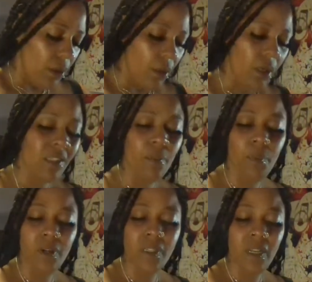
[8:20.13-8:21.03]
Because a
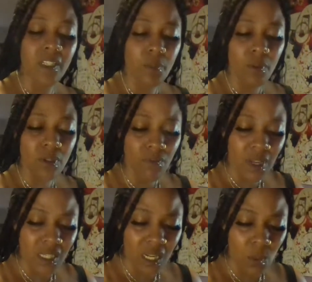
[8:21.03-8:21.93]
person that's supposed to
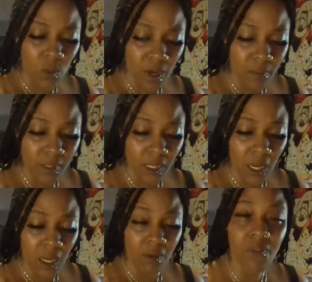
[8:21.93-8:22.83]
resonate with what I'm
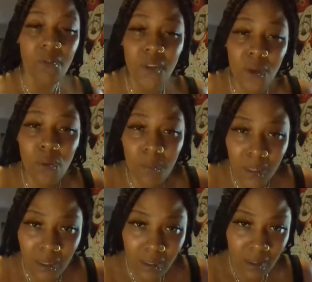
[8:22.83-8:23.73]
saying, feel
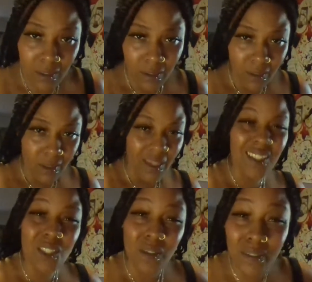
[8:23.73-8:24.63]
me
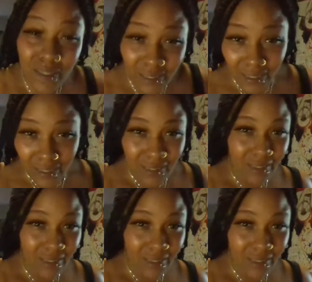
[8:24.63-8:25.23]
internally.